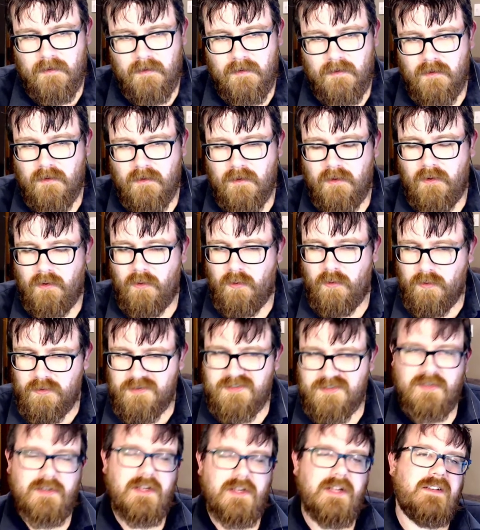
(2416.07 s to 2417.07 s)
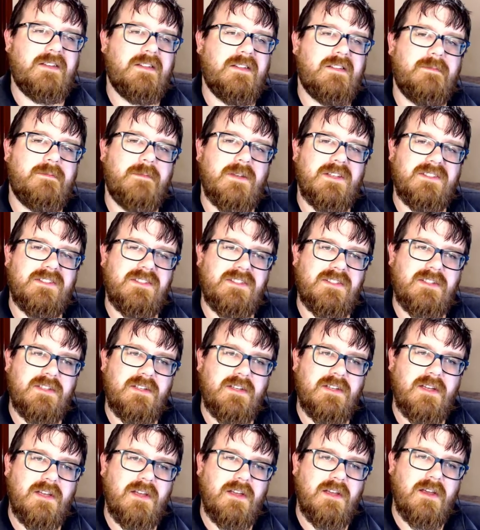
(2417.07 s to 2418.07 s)
I also get dismissed.
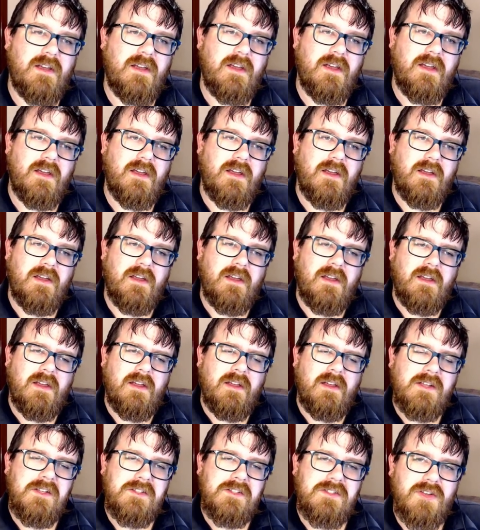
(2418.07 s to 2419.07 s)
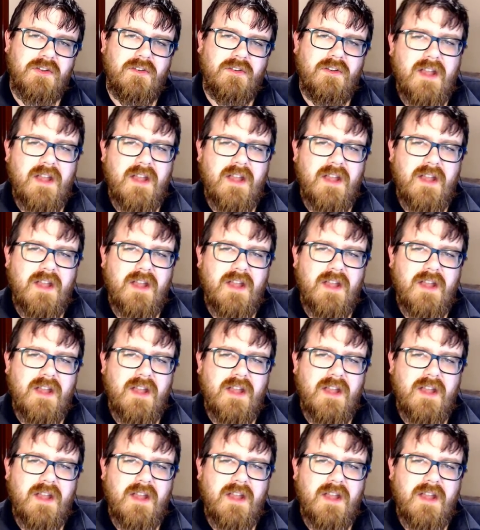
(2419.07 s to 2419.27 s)
So